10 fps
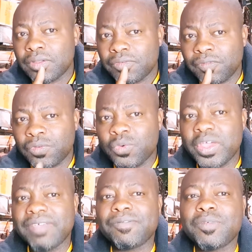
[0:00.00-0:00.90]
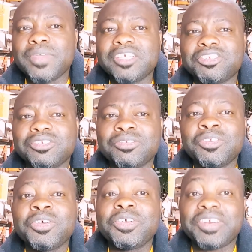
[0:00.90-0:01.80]
few information
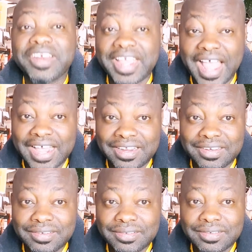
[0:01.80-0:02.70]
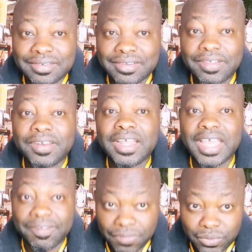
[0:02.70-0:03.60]
regarding
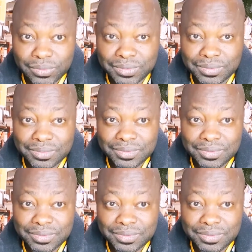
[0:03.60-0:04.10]
a fuse.